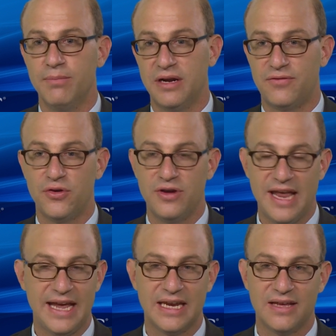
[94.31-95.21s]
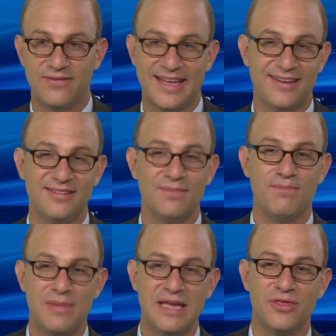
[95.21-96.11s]
But if they're negative, that doesn't
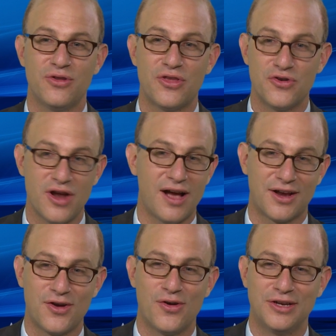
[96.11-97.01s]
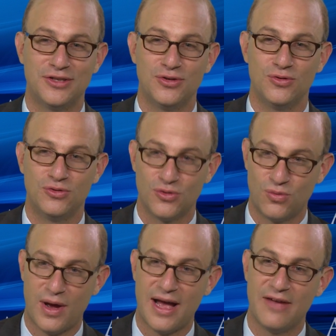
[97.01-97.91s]
mean that they're not going to
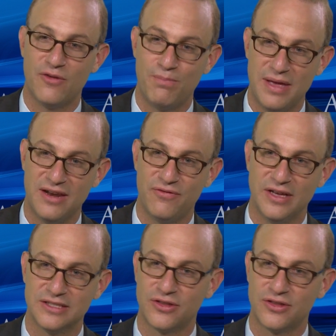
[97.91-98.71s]
derive a benefit.